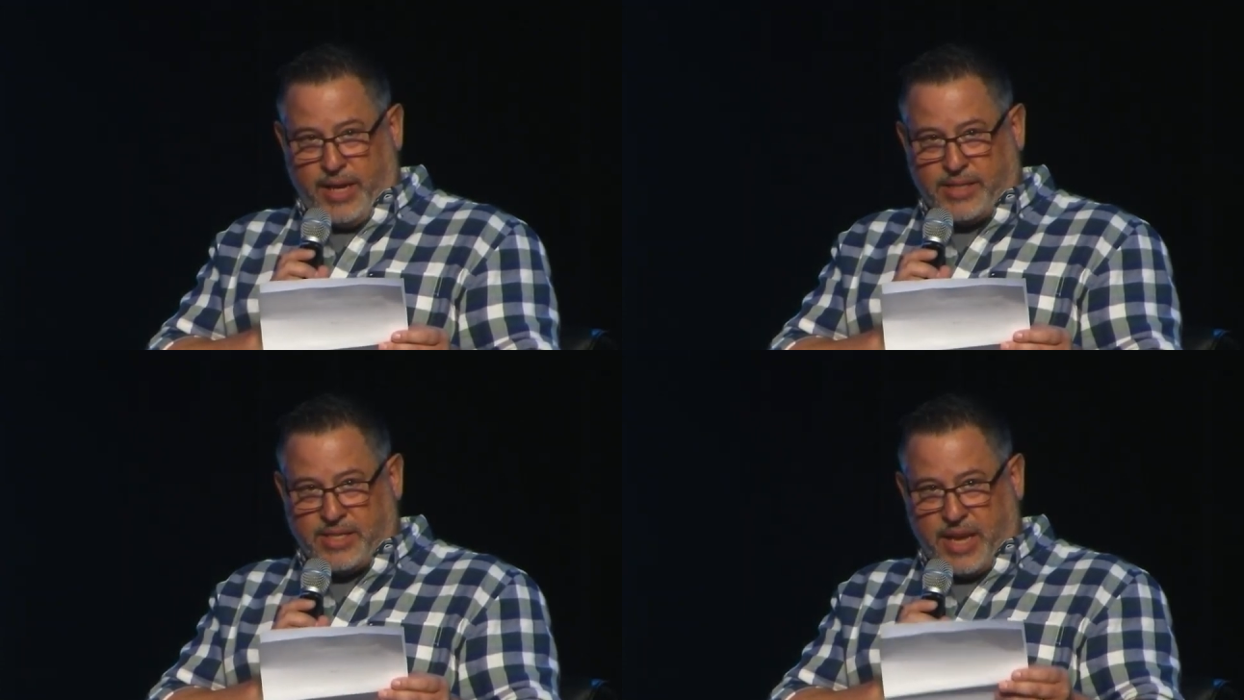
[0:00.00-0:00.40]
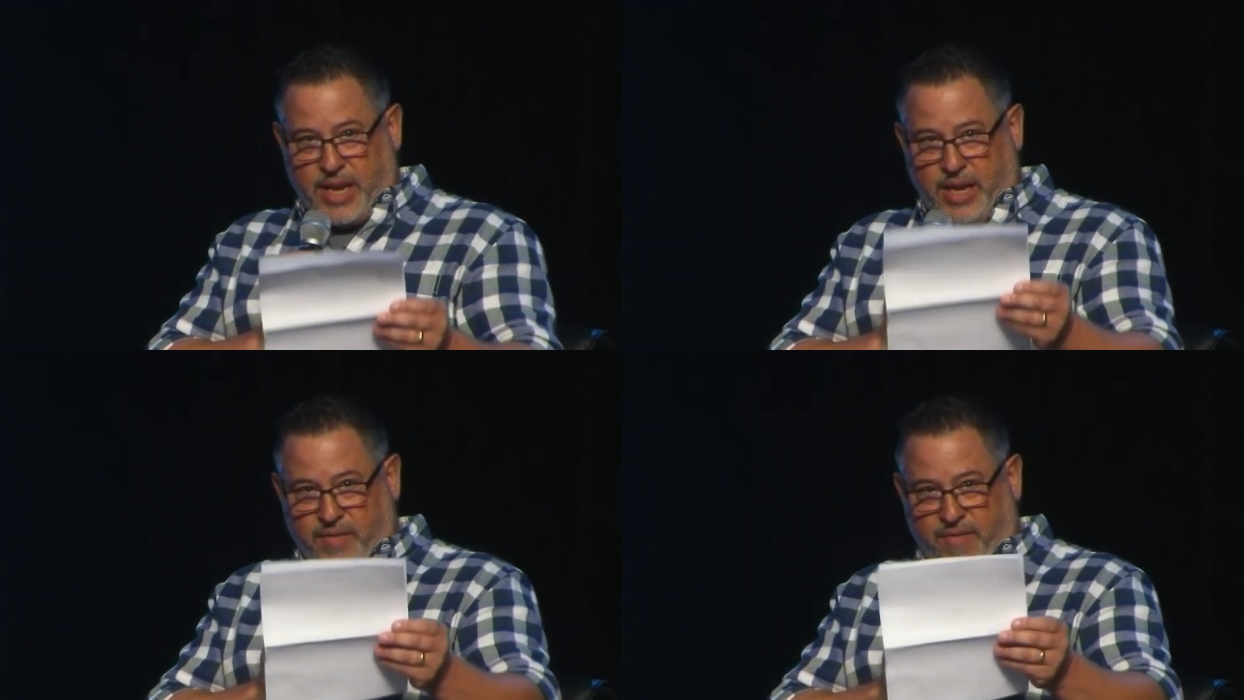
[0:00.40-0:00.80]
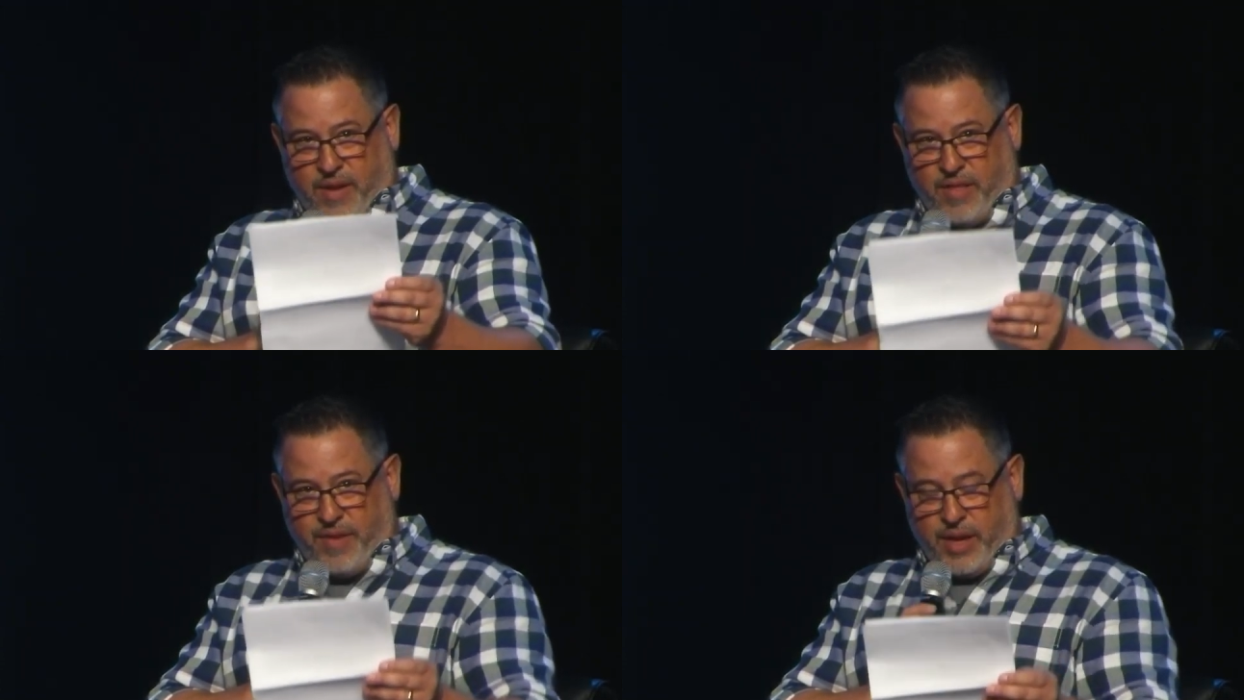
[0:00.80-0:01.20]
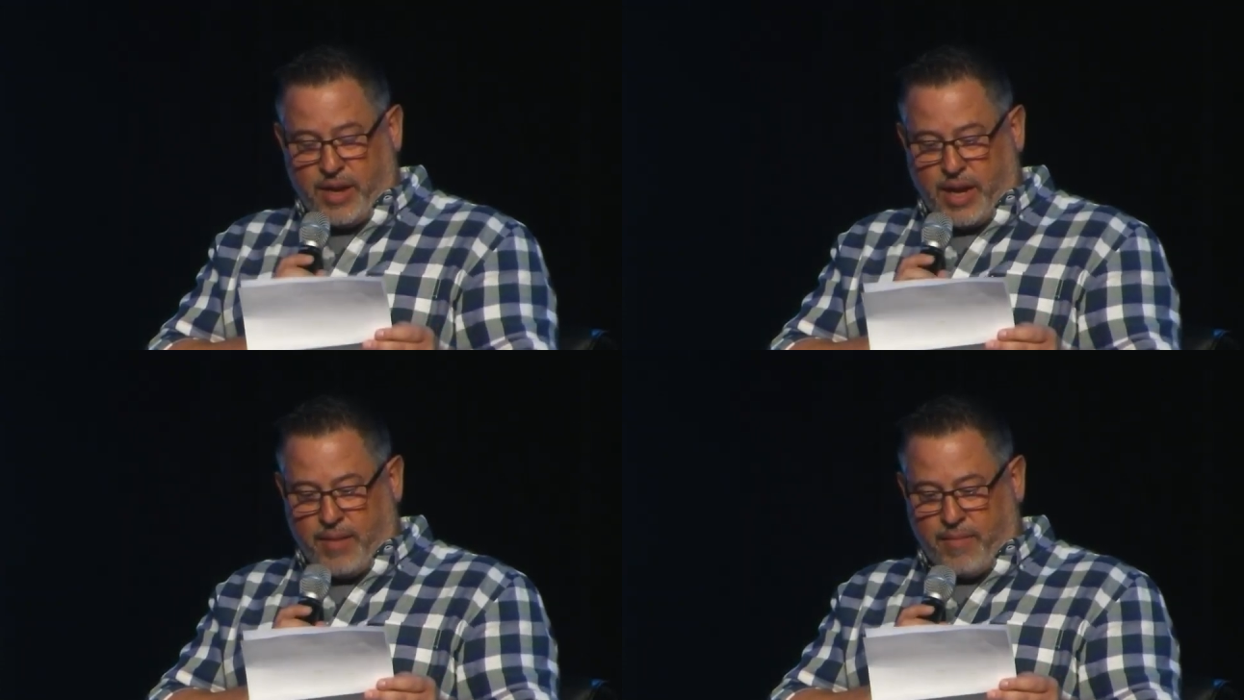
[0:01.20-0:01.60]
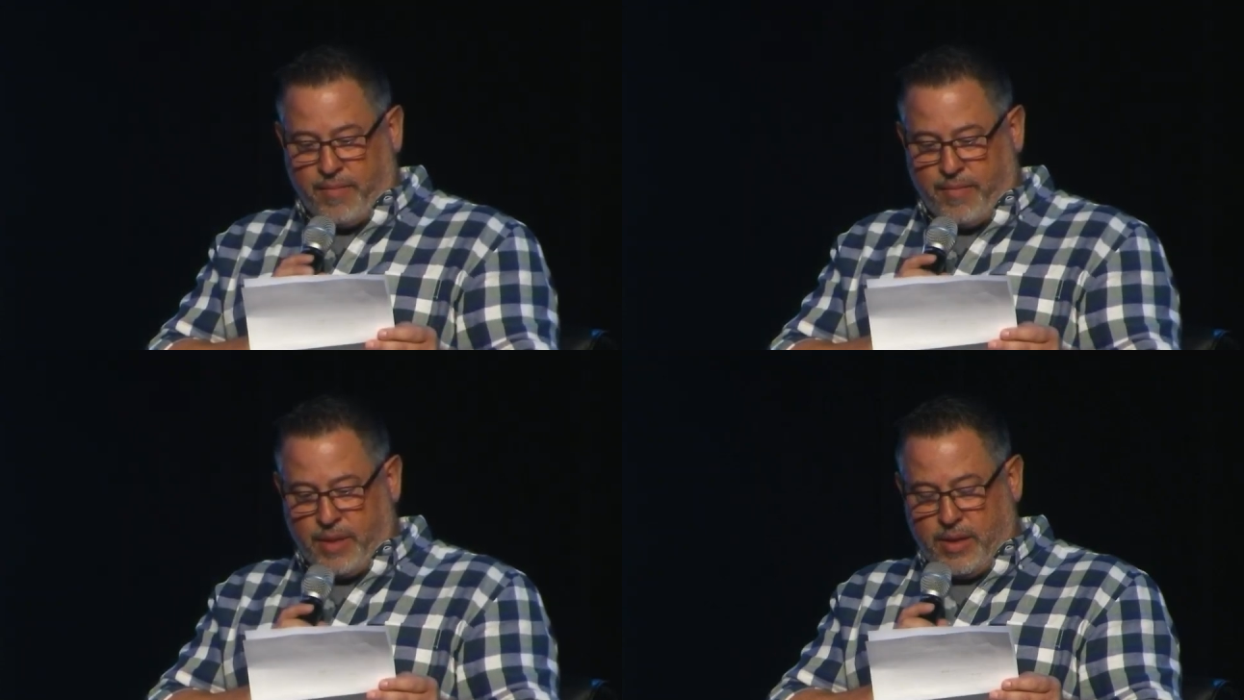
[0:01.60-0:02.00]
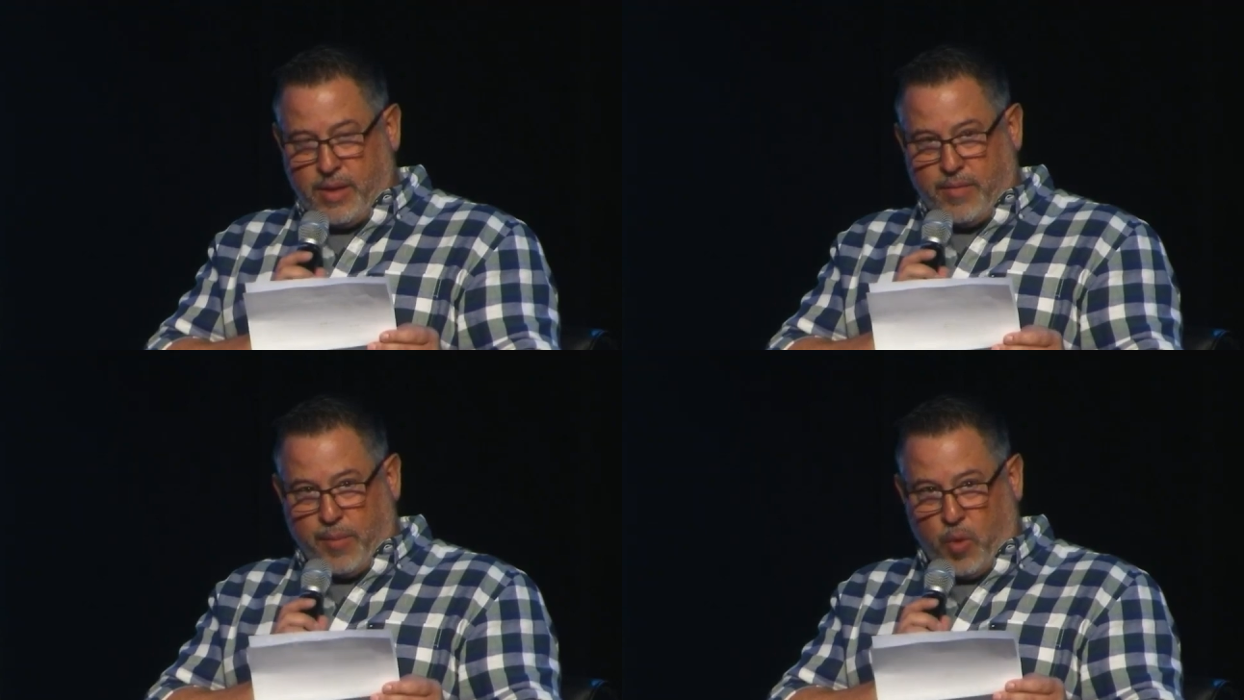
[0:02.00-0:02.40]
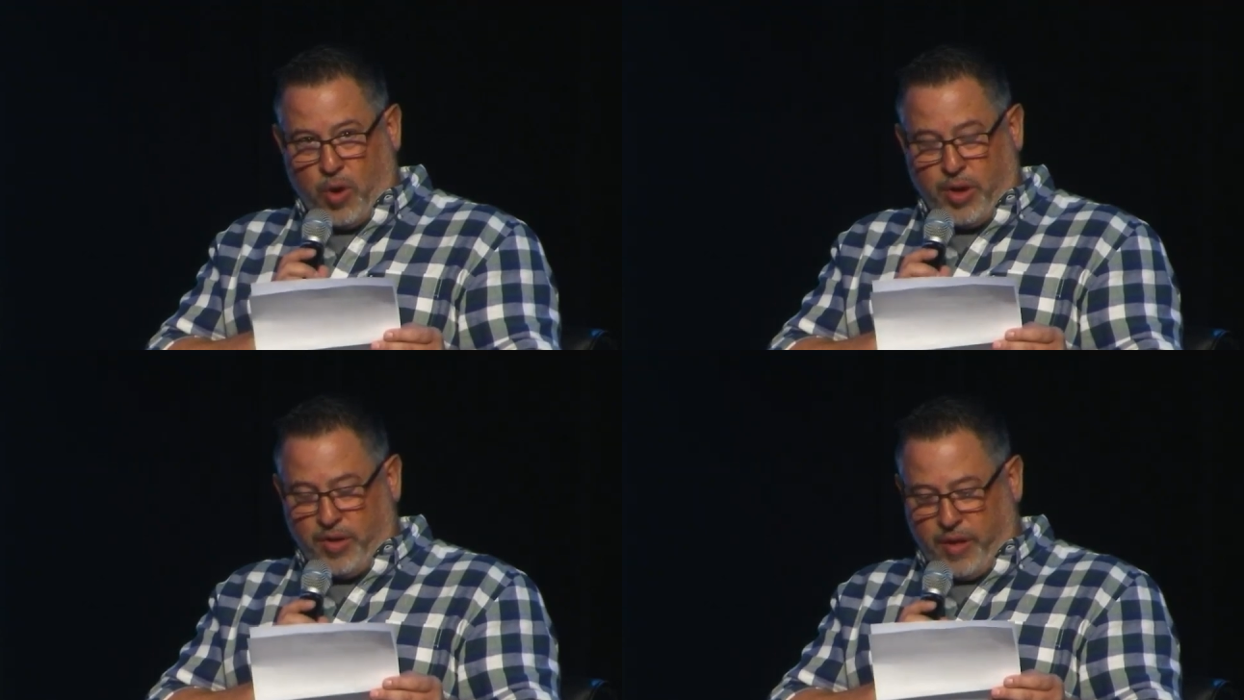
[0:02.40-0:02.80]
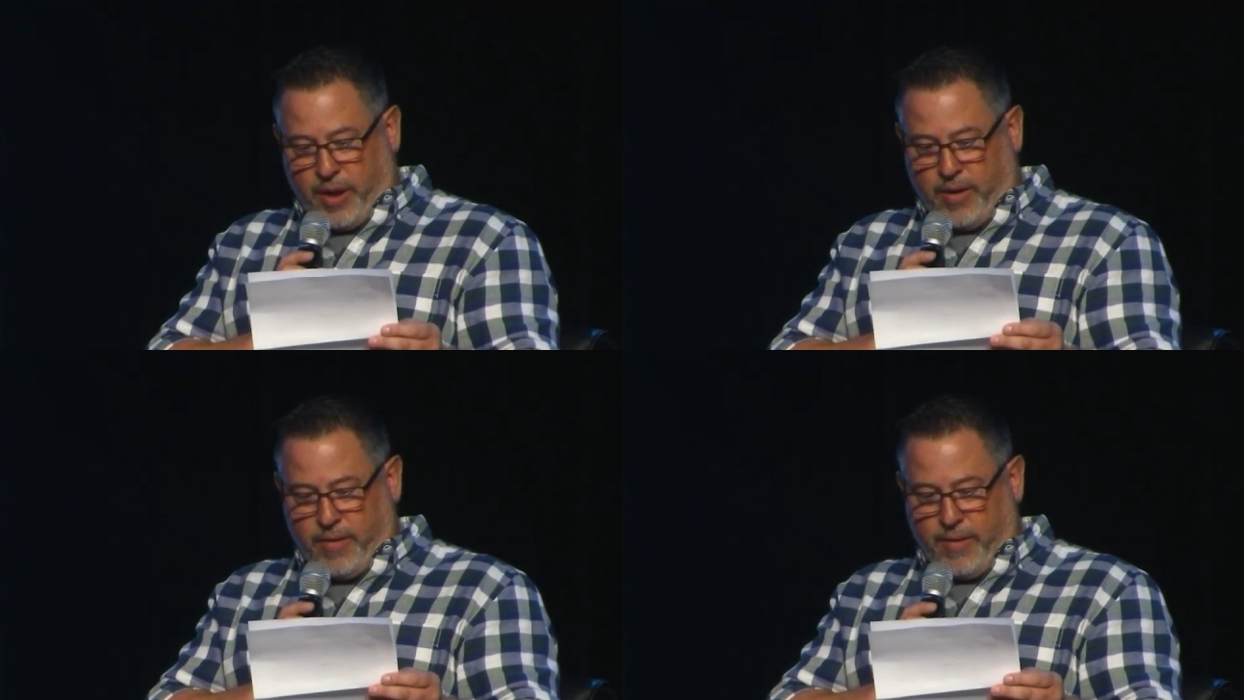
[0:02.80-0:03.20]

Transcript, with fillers: He's standing in front of the Vietnam memorial there.